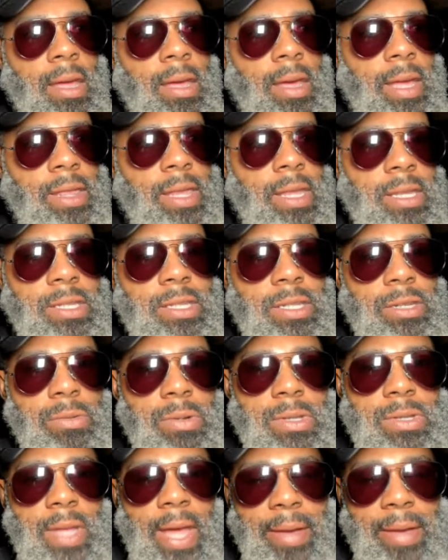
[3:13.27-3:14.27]
then she
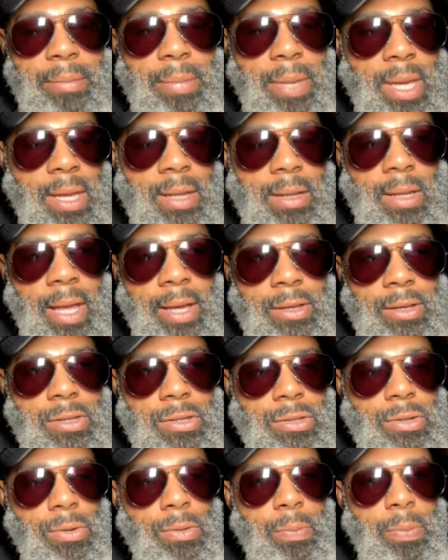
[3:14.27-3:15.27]
was like being like
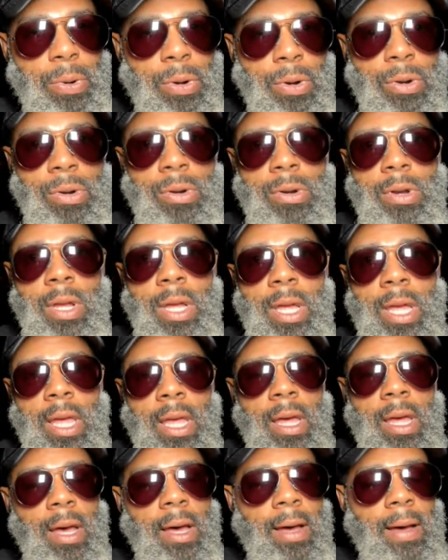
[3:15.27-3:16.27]
super
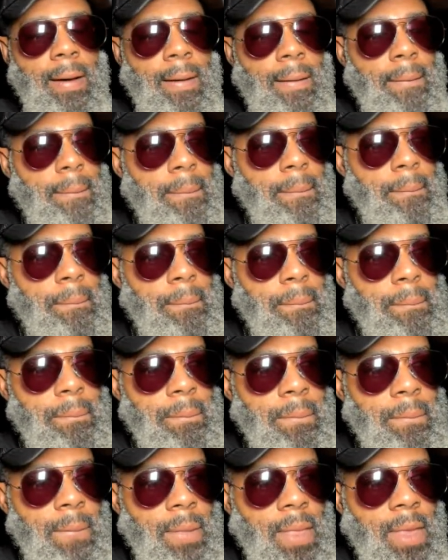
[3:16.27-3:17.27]
um
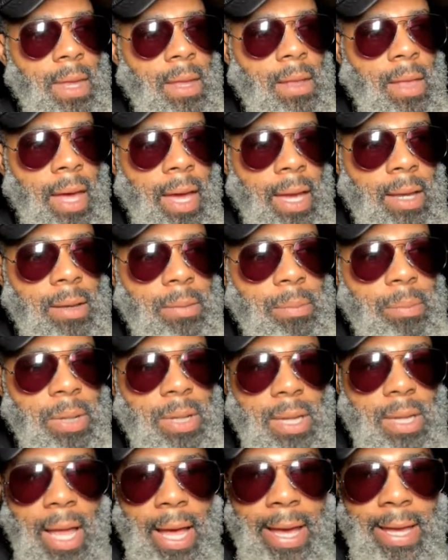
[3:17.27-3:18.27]
like
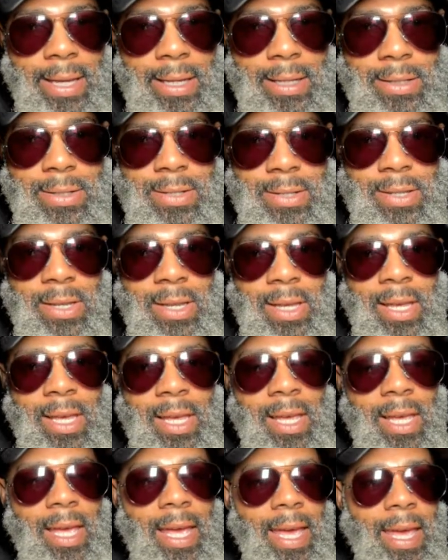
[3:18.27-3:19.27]
polite,
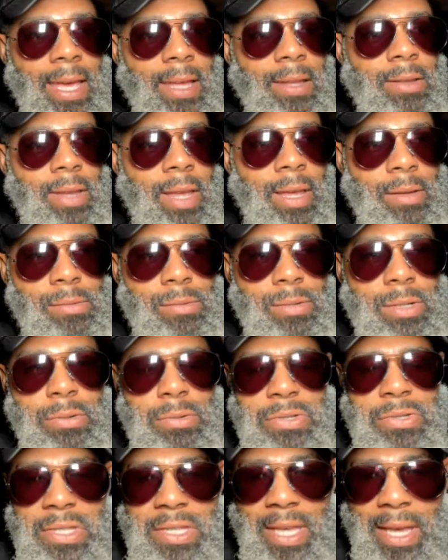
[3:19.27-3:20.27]
and she
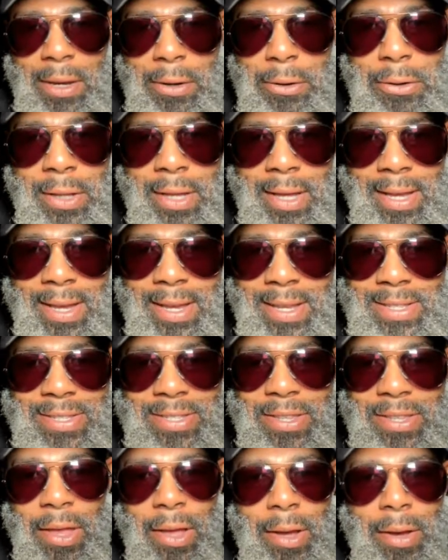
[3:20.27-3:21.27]
was giggling and
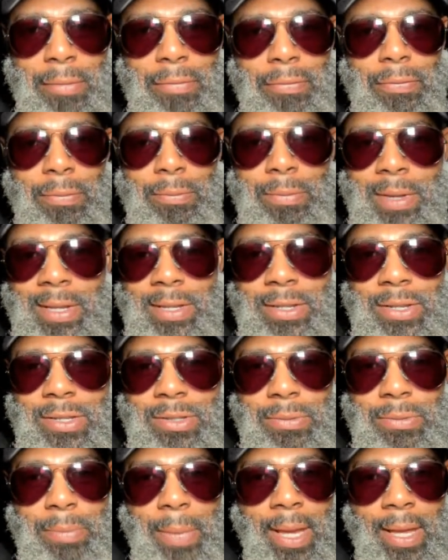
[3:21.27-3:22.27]
stuff for me
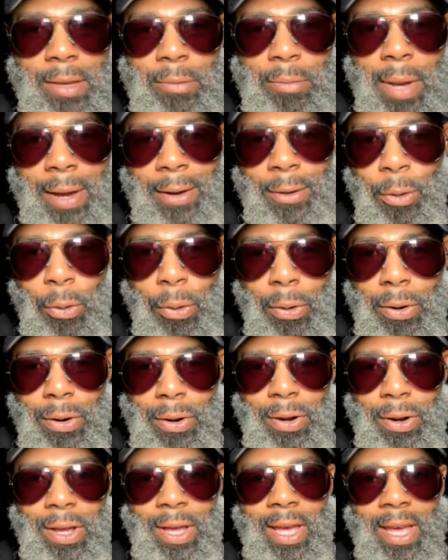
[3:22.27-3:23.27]
just making my
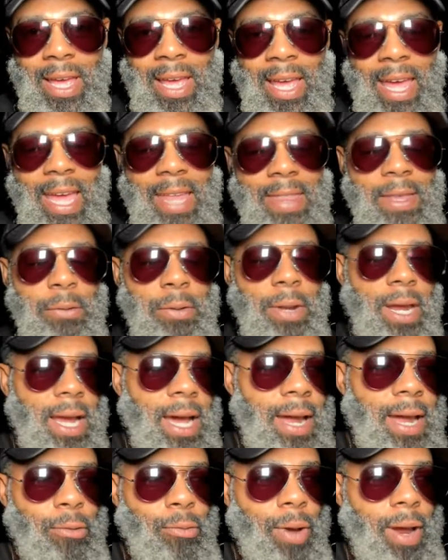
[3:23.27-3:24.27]
order. And then when I
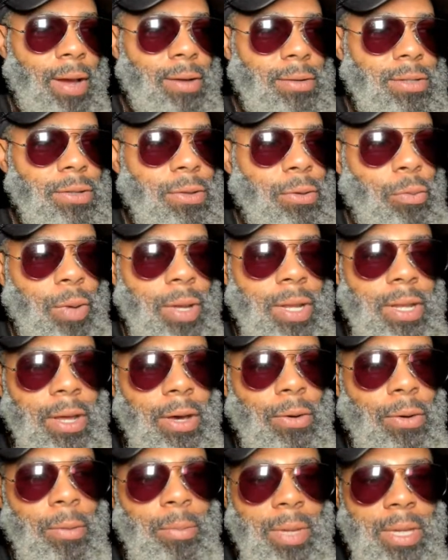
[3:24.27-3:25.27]
got around to the
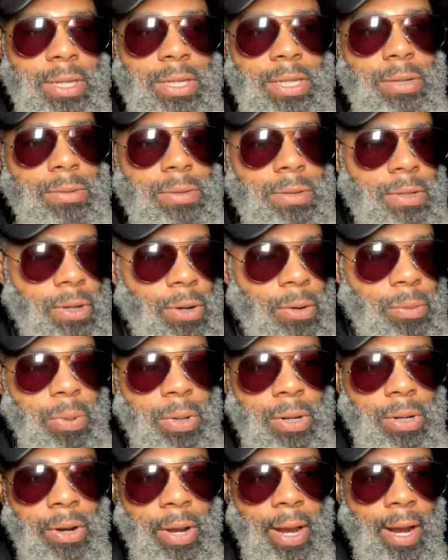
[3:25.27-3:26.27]
window, I mean, she was
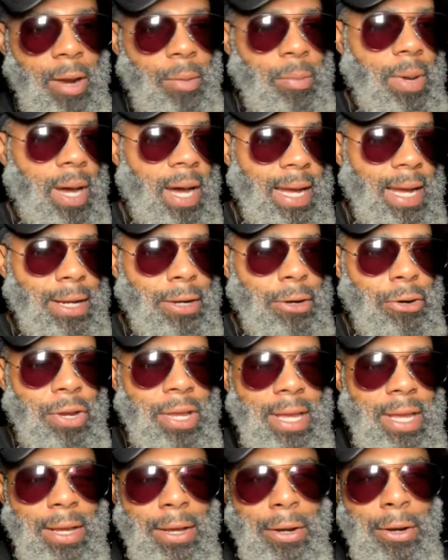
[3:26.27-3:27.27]
putting her hair behind her
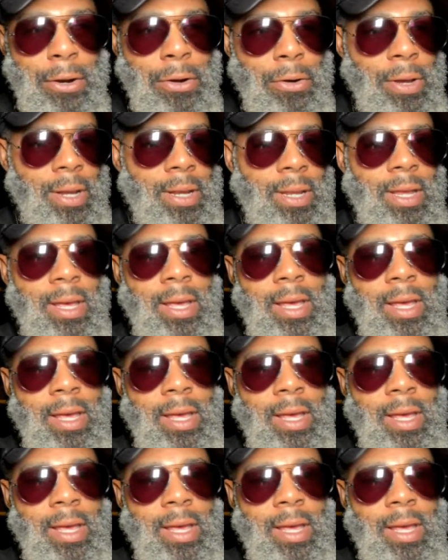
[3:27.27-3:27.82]
ear and